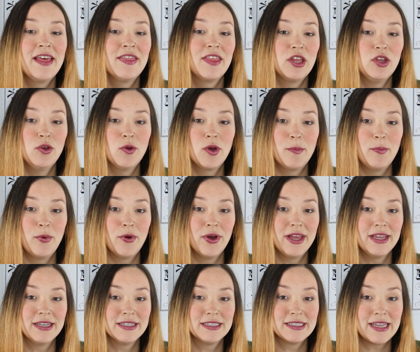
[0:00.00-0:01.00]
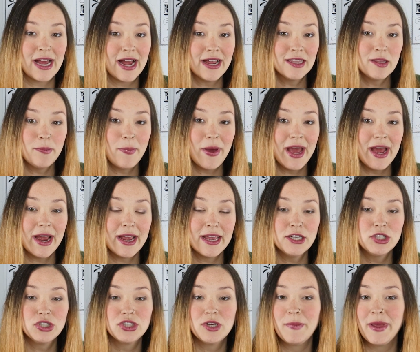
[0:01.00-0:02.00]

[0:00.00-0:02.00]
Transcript: that you can put inside the package